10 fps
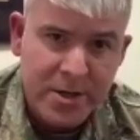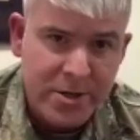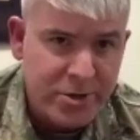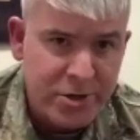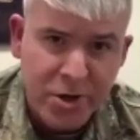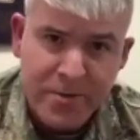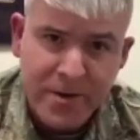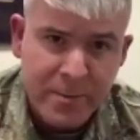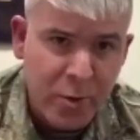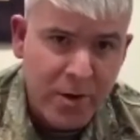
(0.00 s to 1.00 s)
your
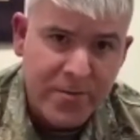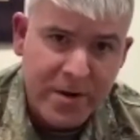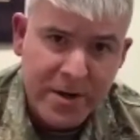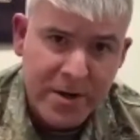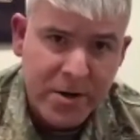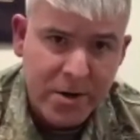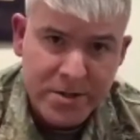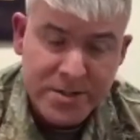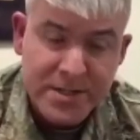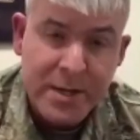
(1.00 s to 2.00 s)
girlfriend, boyfriend,
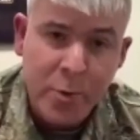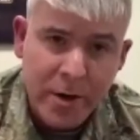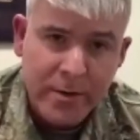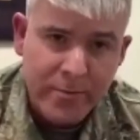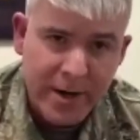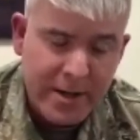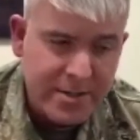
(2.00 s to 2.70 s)
or someone, right?